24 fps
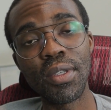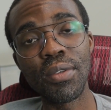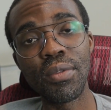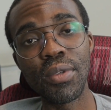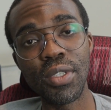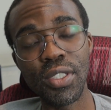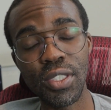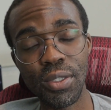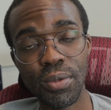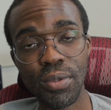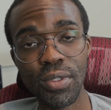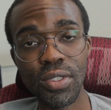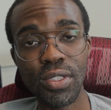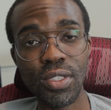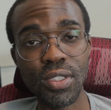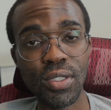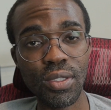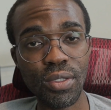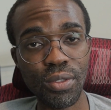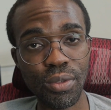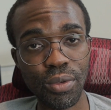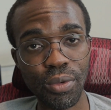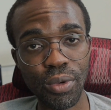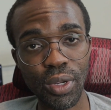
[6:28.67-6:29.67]
in which it would
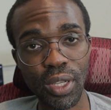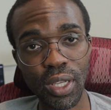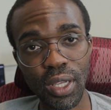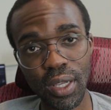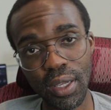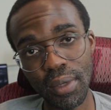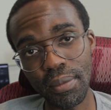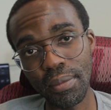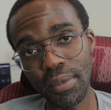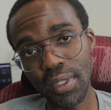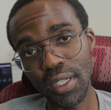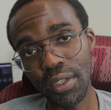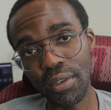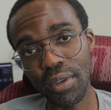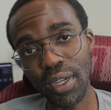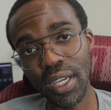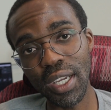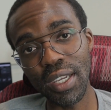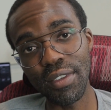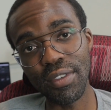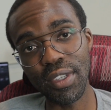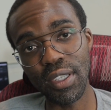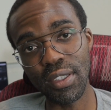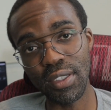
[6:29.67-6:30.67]

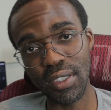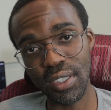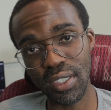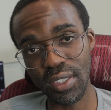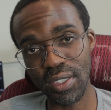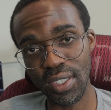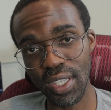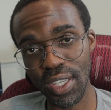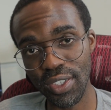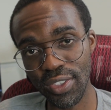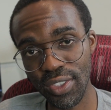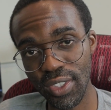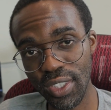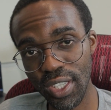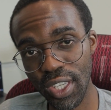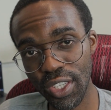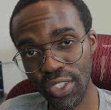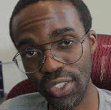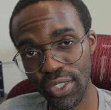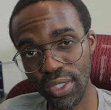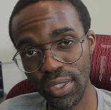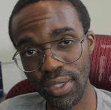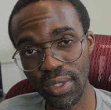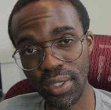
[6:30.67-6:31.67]
arrive at the
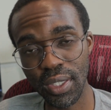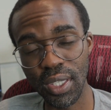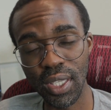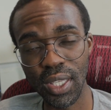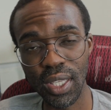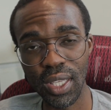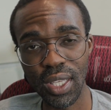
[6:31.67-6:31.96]
destination,